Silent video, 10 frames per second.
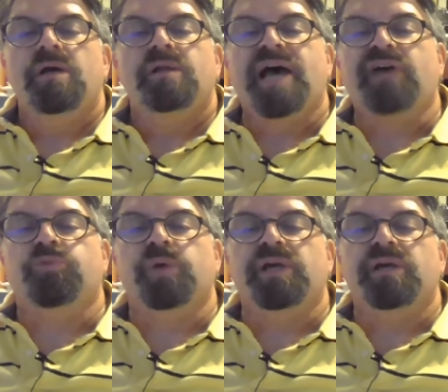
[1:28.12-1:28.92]

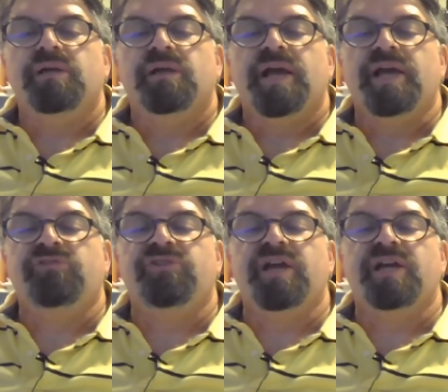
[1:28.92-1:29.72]
Last week,
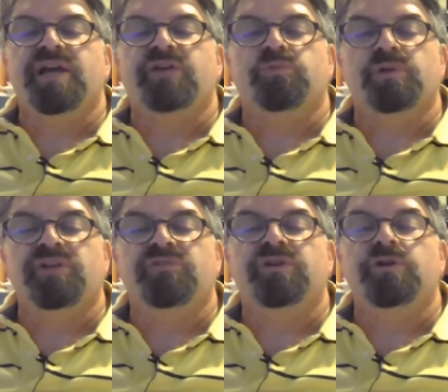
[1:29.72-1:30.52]
ACA Connects
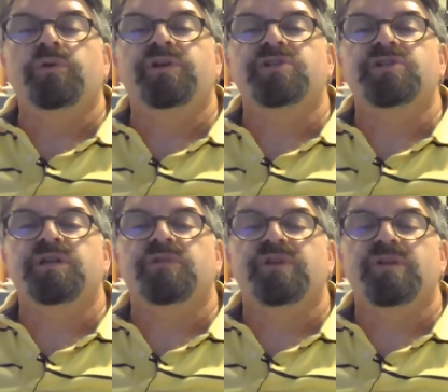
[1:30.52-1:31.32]
released the new
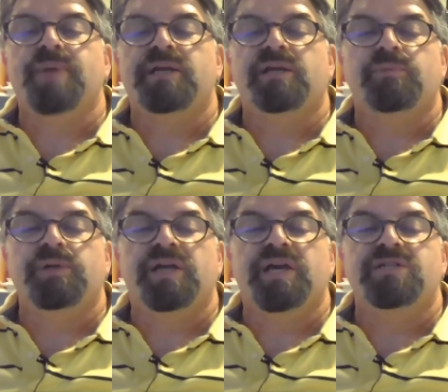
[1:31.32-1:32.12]
edition of Independent
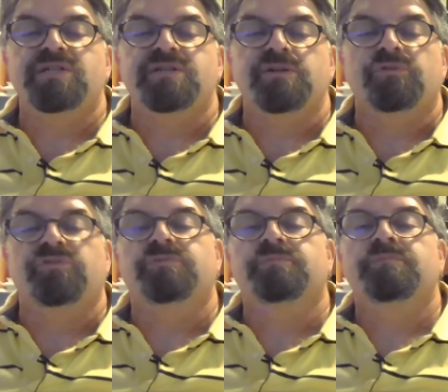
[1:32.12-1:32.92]
Communications News.